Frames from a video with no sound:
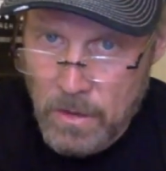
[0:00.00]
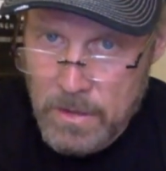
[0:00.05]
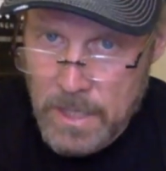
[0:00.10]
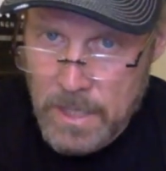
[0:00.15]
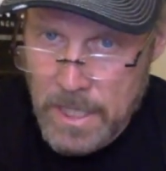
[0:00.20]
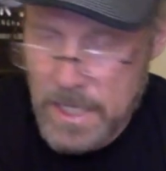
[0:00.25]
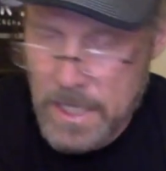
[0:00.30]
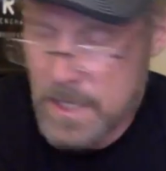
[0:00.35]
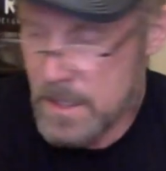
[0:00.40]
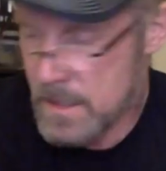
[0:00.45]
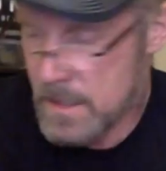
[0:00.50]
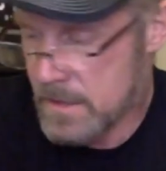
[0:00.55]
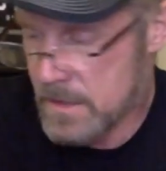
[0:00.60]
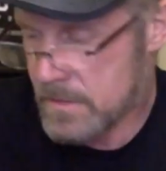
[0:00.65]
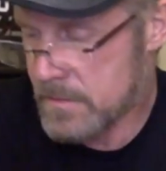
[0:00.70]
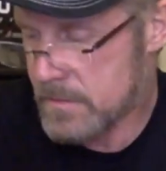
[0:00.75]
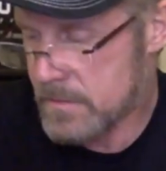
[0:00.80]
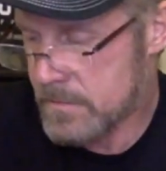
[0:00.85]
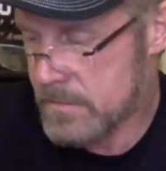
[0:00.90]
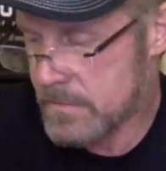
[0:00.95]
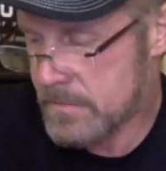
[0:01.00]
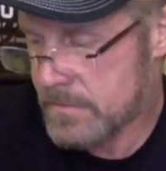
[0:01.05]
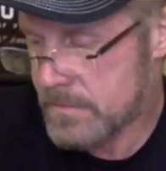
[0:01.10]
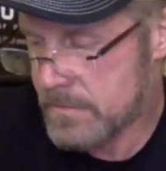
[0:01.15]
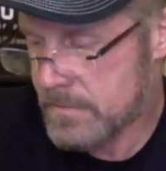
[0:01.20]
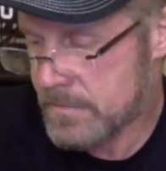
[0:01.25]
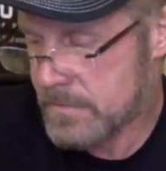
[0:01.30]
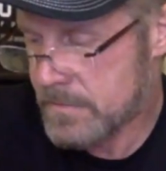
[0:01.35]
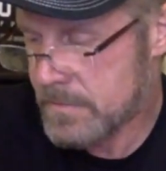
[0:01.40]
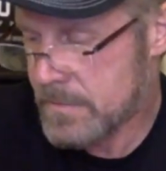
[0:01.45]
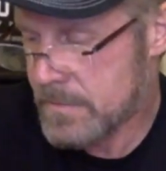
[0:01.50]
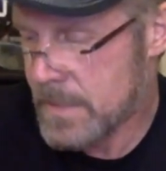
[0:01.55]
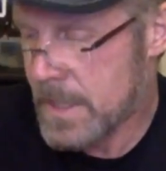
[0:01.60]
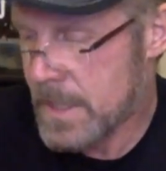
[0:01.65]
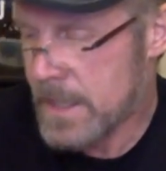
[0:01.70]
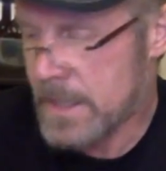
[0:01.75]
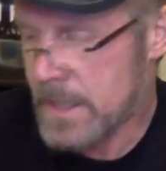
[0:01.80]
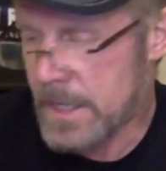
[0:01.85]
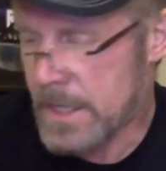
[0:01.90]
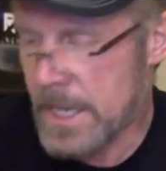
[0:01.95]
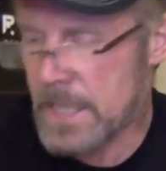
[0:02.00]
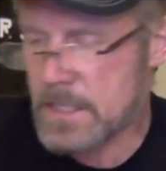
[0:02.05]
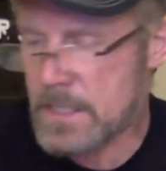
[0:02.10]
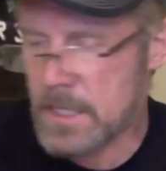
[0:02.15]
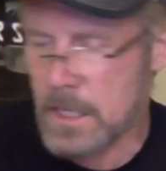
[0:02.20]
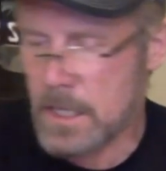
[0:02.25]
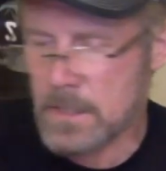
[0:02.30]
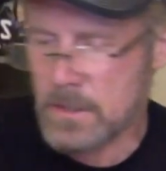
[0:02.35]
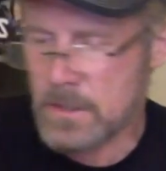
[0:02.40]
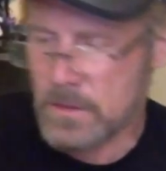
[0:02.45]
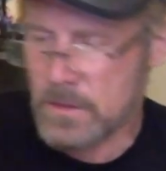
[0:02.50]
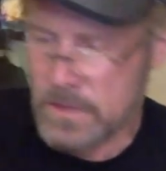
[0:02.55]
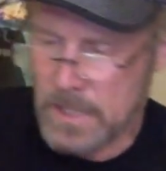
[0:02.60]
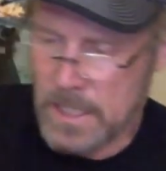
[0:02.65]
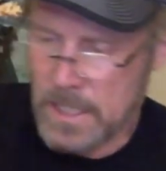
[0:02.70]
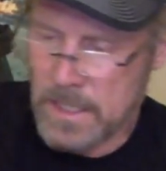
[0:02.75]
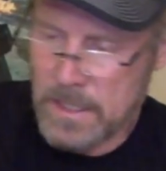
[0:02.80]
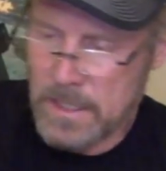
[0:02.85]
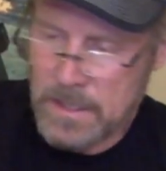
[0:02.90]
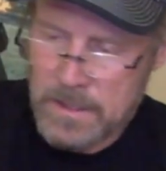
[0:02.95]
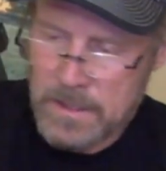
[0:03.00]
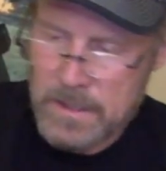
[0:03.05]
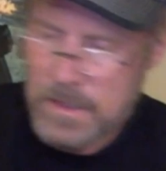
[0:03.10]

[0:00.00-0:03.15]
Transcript: okay?" "Yeah," Tonto said.